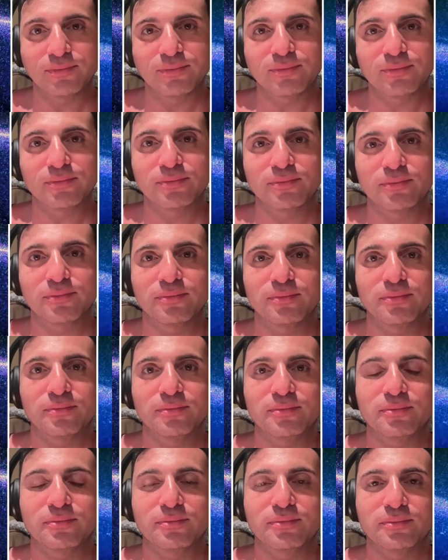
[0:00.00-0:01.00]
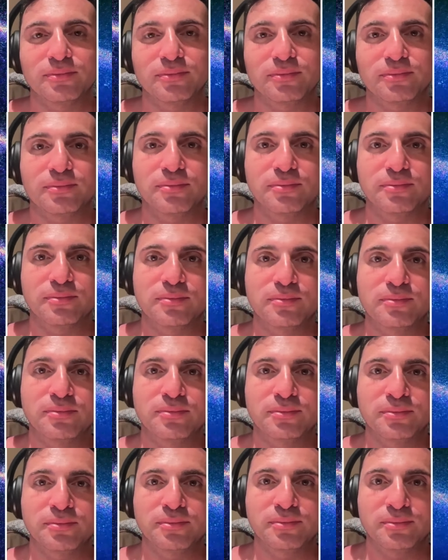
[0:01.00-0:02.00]

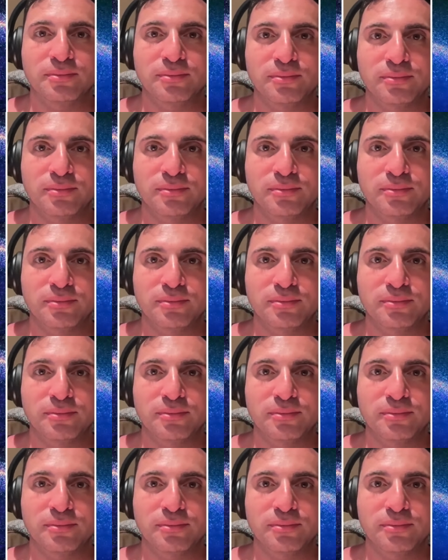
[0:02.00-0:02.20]
The person shown says nothing.